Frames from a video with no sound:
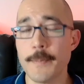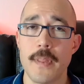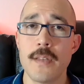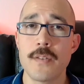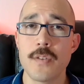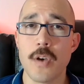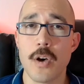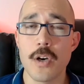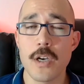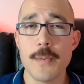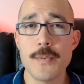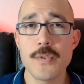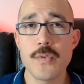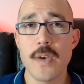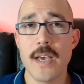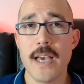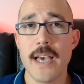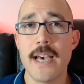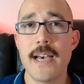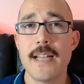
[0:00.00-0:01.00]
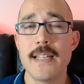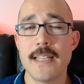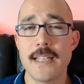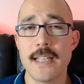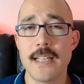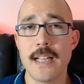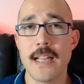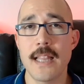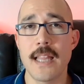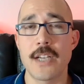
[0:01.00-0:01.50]
This all comes to a head in
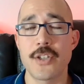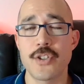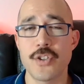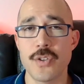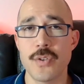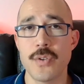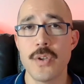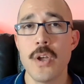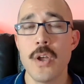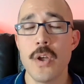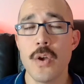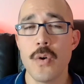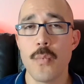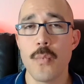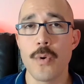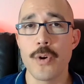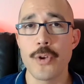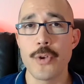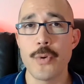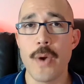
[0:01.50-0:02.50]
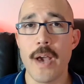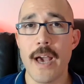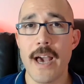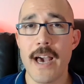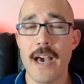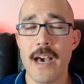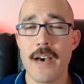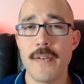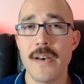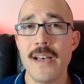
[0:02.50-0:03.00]
an election where you
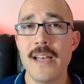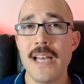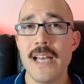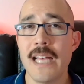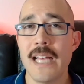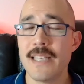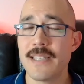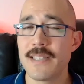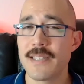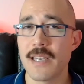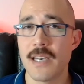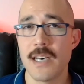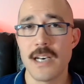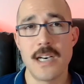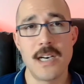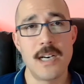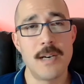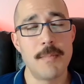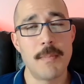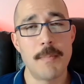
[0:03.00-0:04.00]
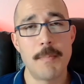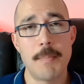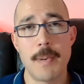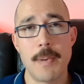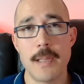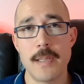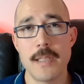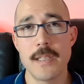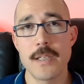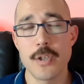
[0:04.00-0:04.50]
have some
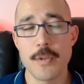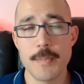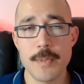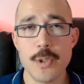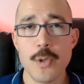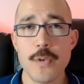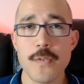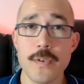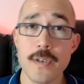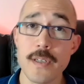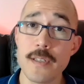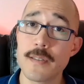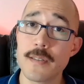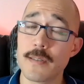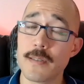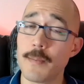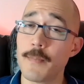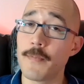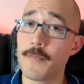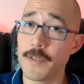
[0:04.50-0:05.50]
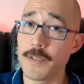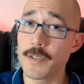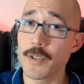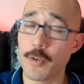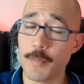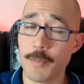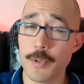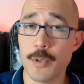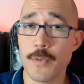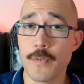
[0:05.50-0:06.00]
political maneuvering, some
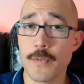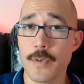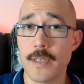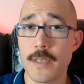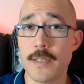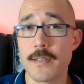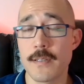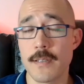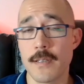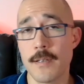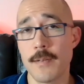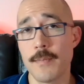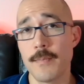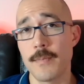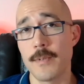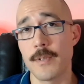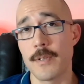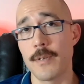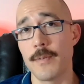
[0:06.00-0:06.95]
physical maneuvering, some,